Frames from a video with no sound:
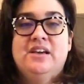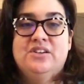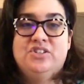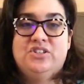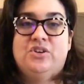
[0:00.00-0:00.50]

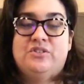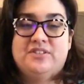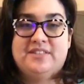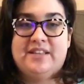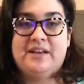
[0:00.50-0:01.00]
She showed her
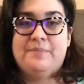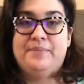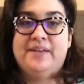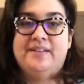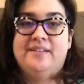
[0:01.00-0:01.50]
setup,
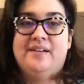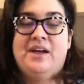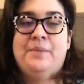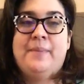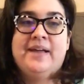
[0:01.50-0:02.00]
and
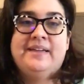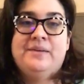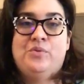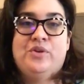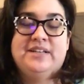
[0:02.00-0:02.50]
I might
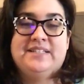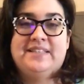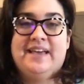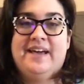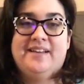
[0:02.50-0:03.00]
get more into
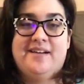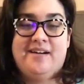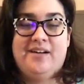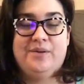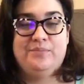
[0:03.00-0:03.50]
that.
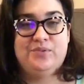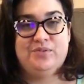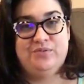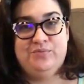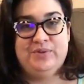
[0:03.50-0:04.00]

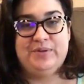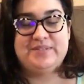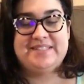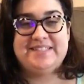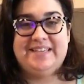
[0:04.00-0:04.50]
We will
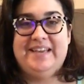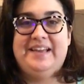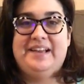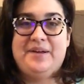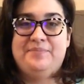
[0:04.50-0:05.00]

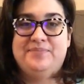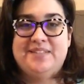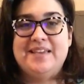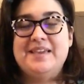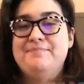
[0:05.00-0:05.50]
see. I'm
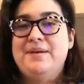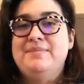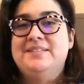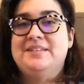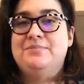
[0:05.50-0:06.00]
taking baby
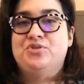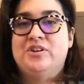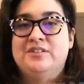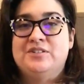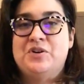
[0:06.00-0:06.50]
steps, try
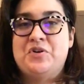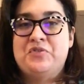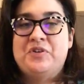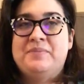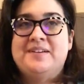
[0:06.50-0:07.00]
not to go
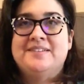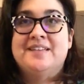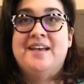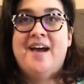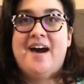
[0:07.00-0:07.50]
over it because
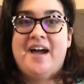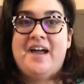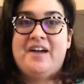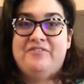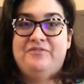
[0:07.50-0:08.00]
I
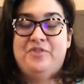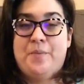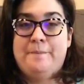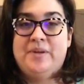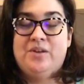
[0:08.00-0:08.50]
have
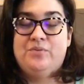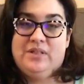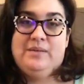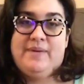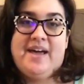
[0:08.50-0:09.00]
been
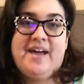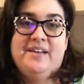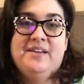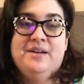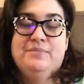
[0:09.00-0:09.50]
really bad
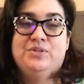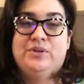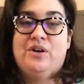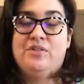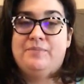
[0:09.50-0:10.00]

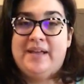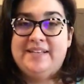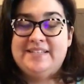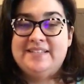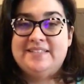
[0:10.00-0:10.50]
between all the
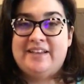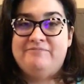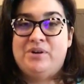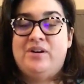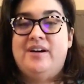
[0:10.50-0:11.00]
paintings I've
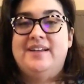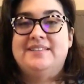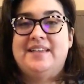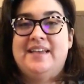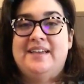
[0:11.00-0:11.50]

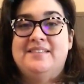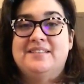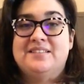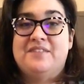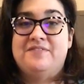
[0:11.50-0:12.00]
bought and the
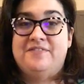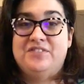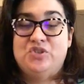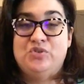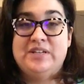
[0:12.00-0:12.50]
stuff
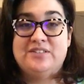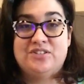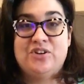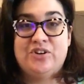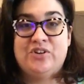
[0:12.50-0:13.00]
to get
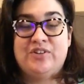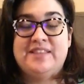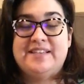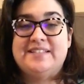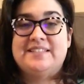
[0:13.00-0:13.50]
started on
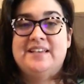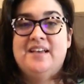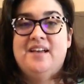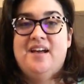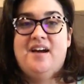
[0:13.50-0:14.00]
this.
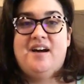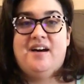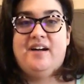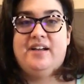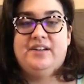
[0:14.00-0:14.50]

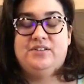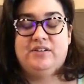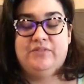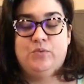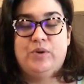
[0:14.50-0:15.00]
I don't
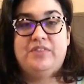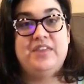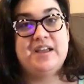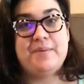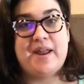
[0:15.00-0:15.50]
even want to
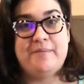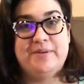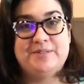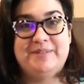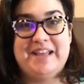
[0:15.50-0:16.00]
think about how
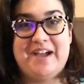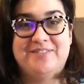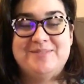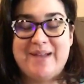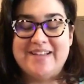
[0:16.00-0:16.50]
much money I've
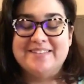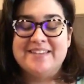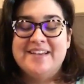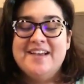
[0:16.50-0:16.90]
spent.